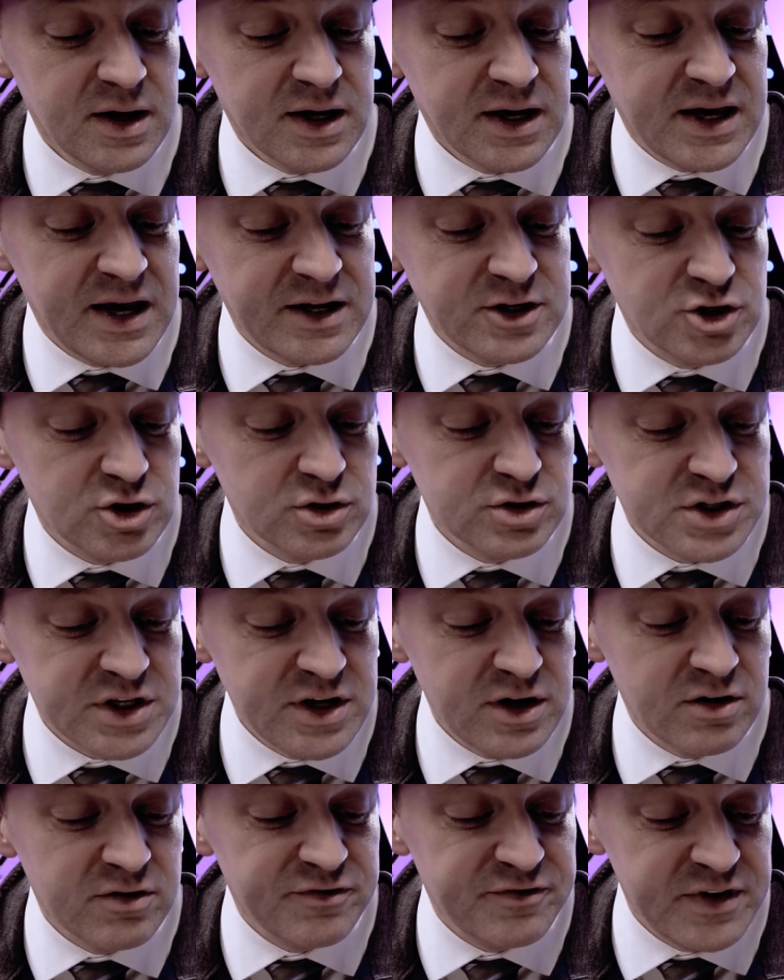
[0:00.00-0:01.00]
catcher's
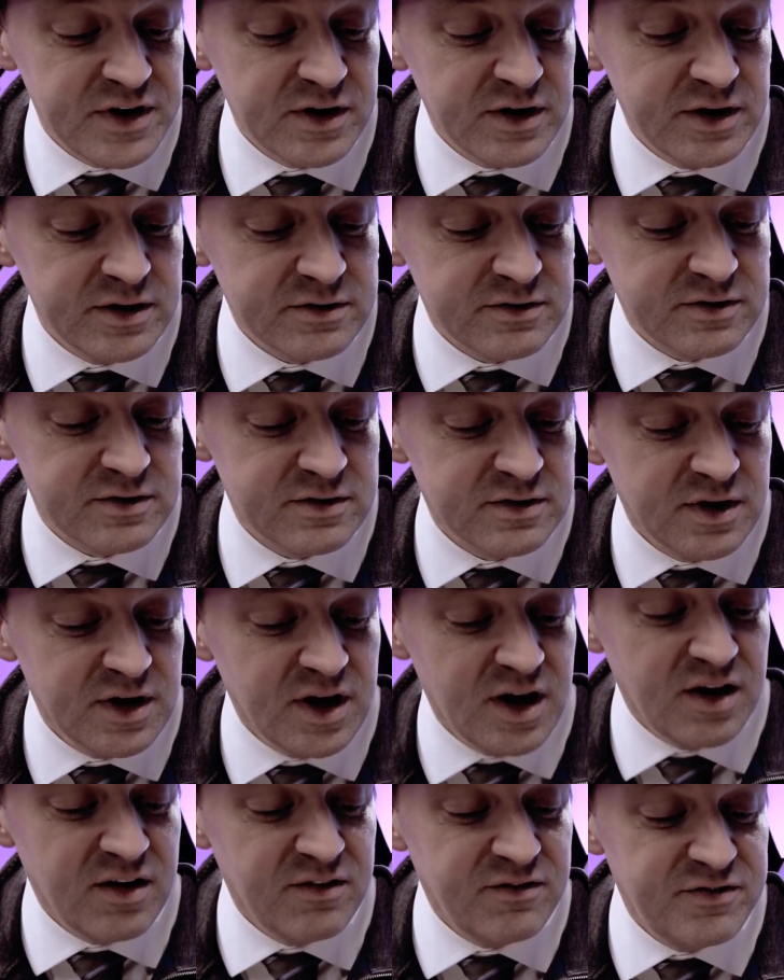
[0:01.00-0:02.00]
interference,
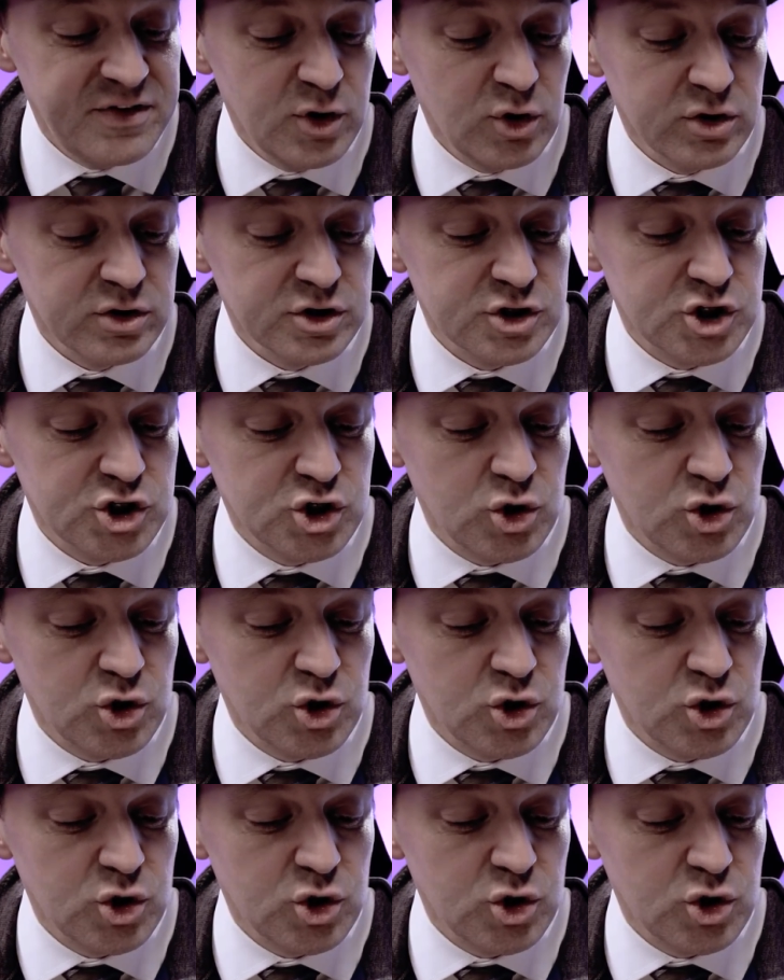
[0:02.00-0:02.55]
fielder's